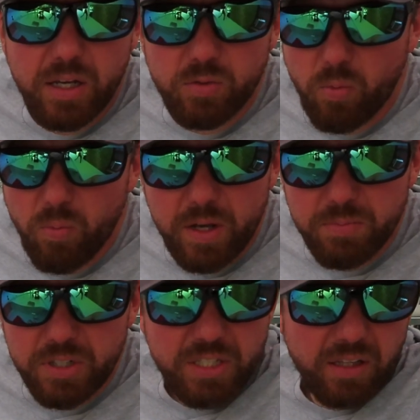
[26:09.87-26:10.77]
is, as
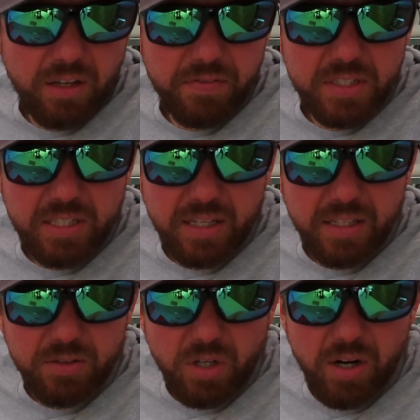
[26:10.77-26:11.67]
much as I love this and I
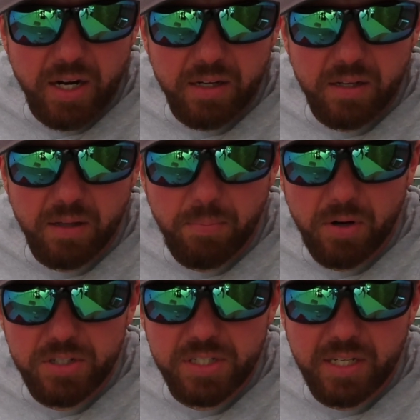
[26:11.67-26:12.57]
think it's a great
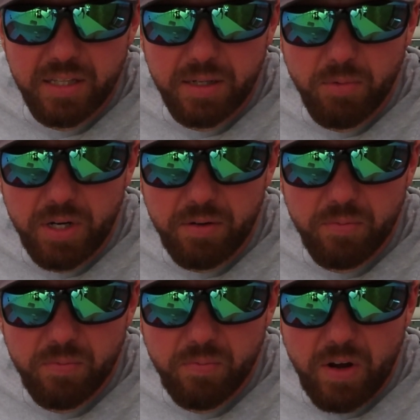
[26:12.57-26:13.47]
purchase, and I think
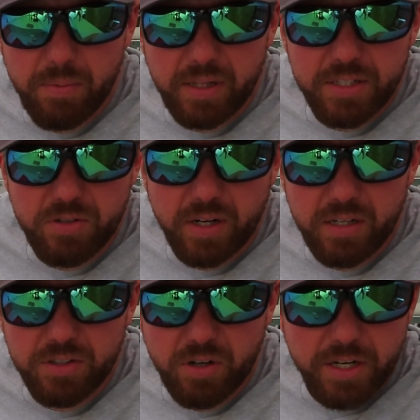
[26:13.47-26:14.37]
Marine Fiberglass Direct
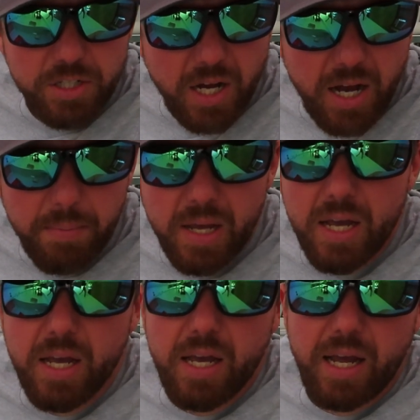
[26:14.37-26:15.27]
does a great job,
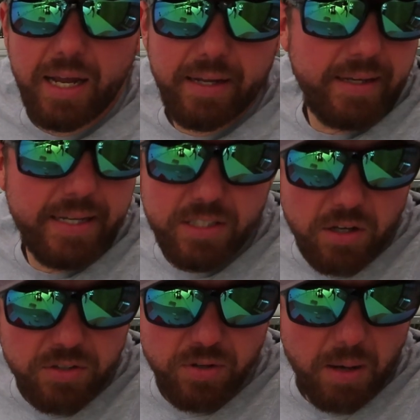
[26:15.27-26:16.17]
it's
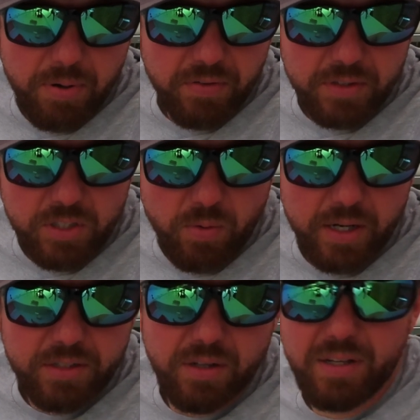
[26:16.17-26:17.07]
also not perfectly
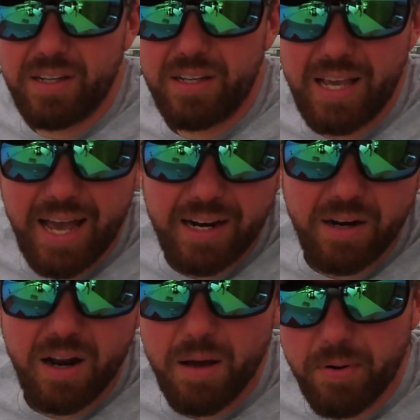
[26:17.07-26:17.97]
square. So you add in
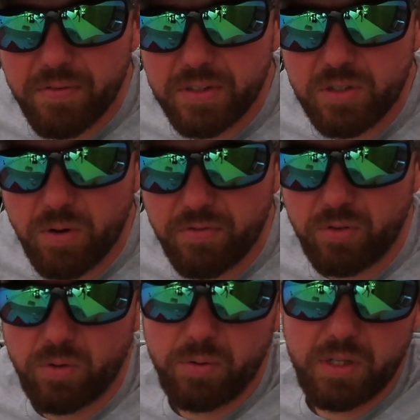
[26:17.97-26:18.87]
a not perfectly square
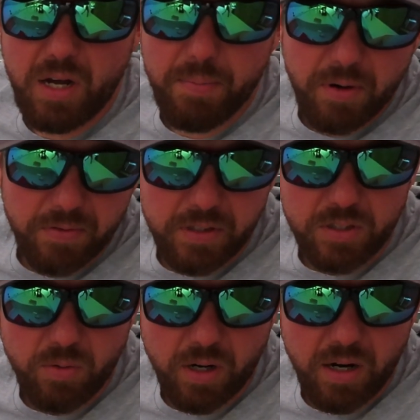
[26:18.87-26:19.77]
floor with a not perfectly
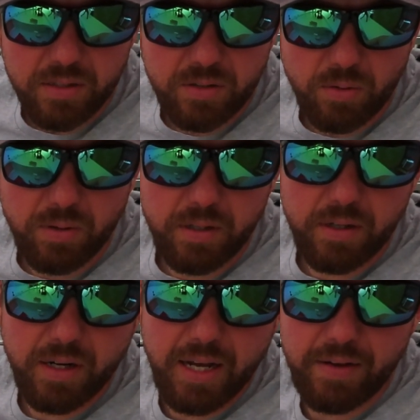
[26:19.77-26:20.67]
square console, and
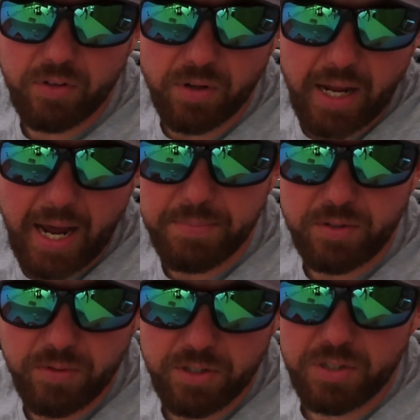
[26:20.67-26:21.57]
you're gonna have little gaps
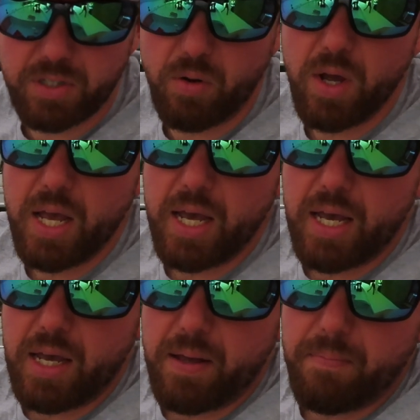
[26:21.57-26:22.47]
and ridges. So
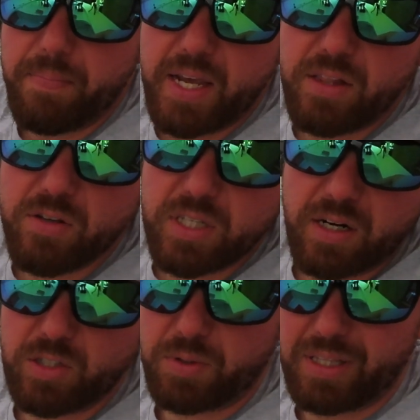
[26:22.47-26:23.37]
in those
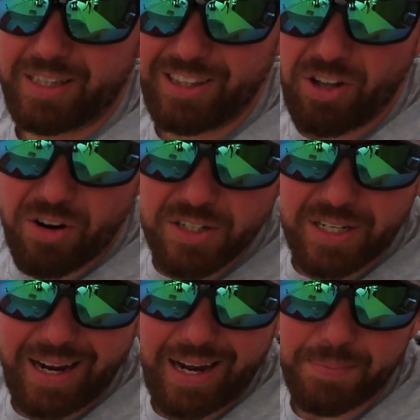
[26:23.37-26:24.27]
areas with the
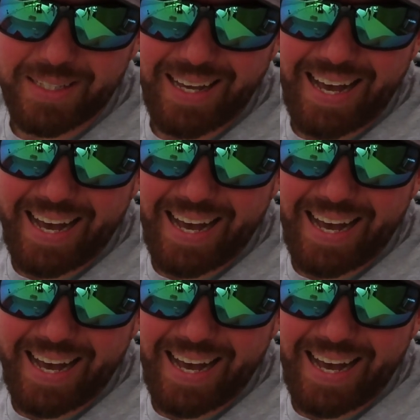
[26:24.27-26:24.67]
large gaps,